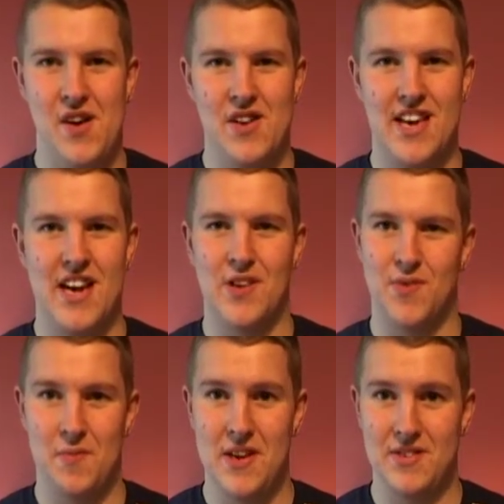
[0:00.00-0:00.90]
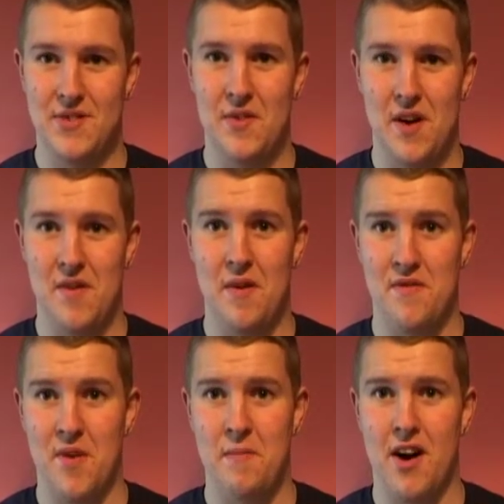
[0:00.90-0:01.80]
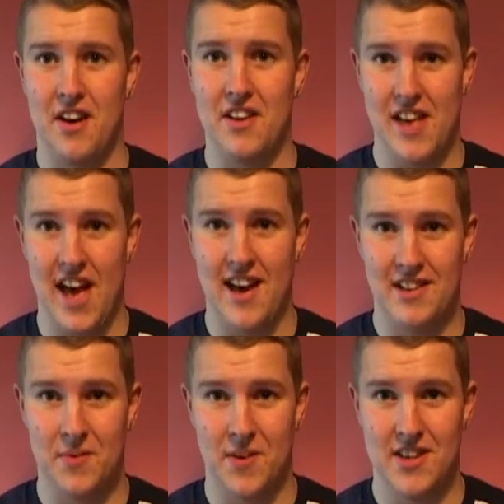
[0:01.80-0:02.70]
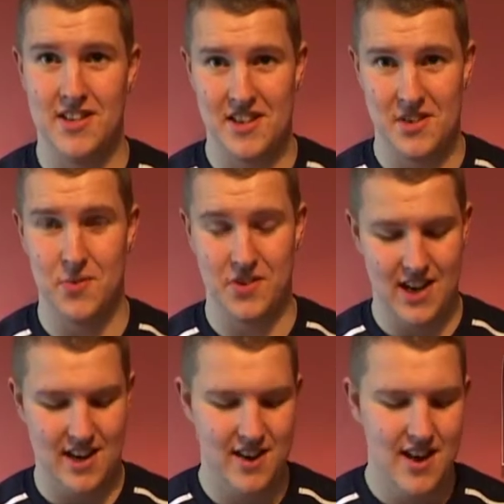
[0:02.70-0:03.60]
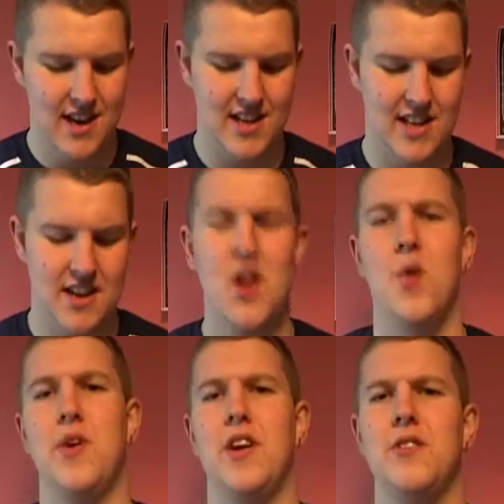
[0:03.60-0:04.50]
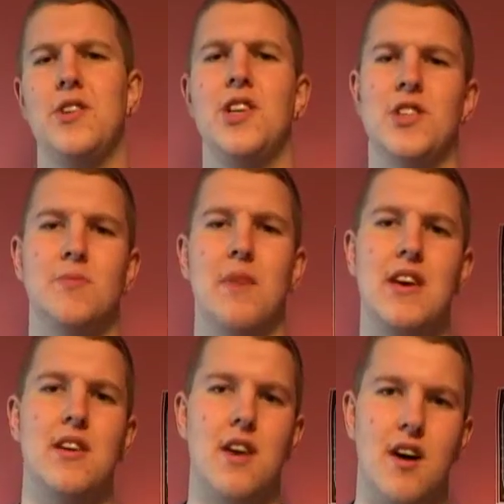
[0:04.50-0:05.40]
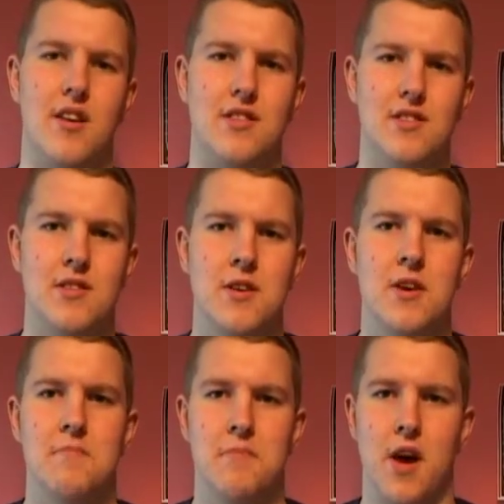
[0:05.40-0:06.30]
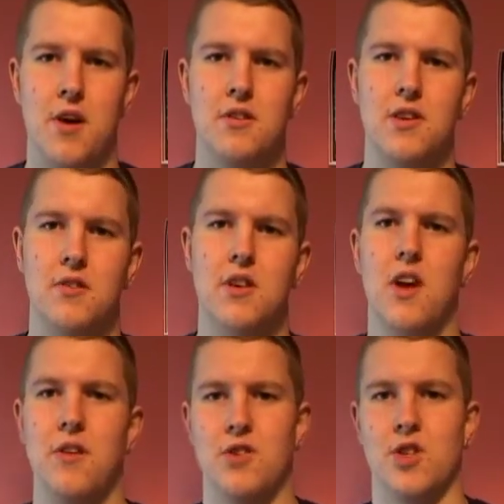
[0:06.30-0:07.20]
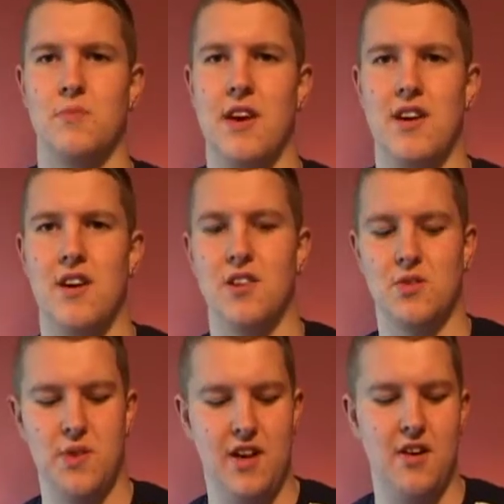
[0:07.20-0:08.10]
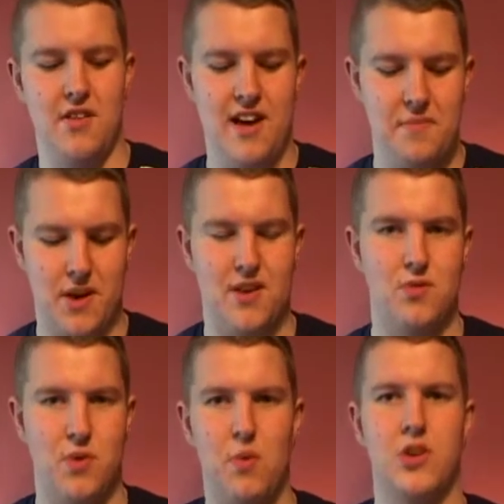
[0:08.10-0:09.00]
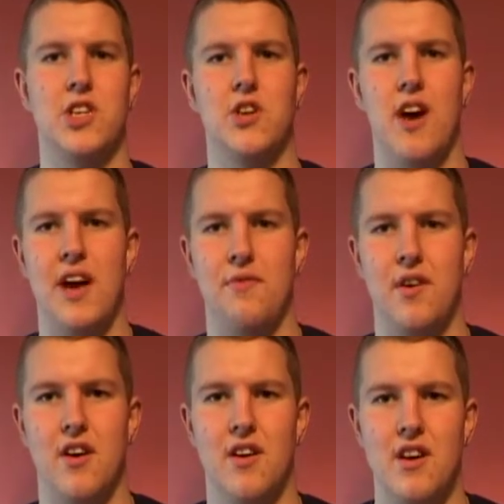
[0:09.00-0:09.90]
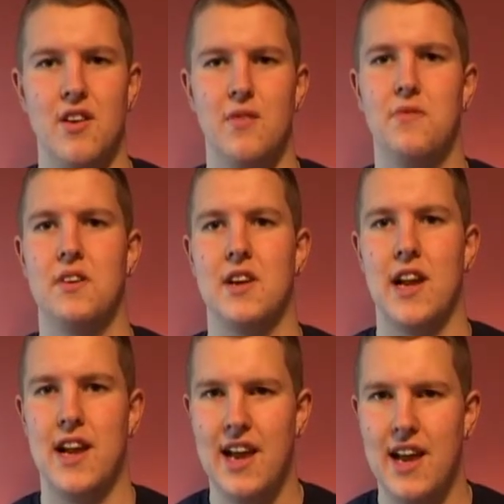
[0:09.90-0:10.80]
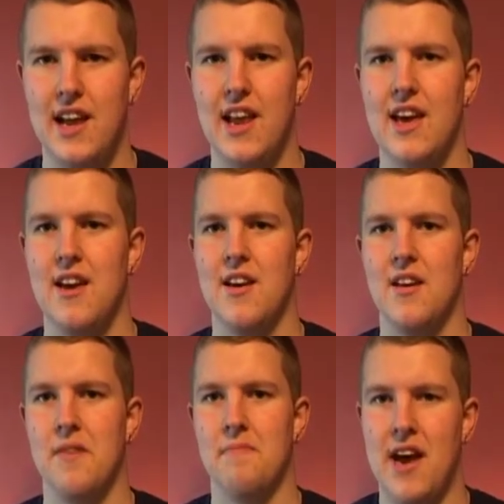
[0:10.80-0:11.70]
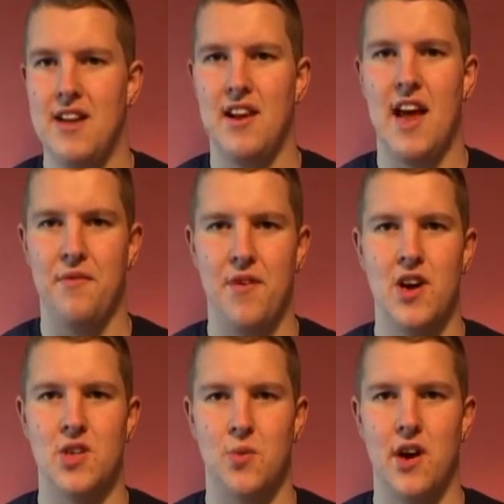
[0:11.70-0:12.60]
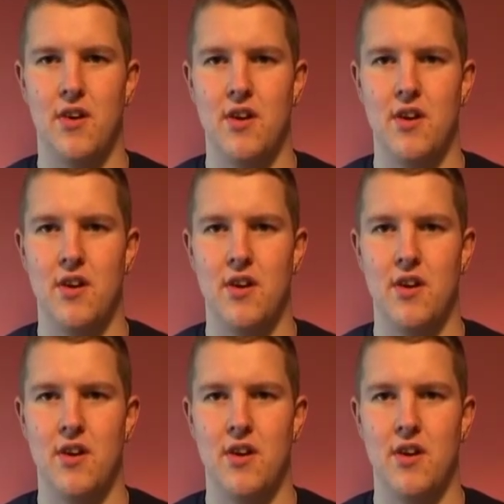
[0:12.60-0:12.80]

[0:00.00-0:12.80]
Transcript: take us for a bit of a mug here, to be honest, towards the end. They say, we don't just make cars. No, you don't just make cars. We know that because we're watching your advert. You've clearly made an advert as well.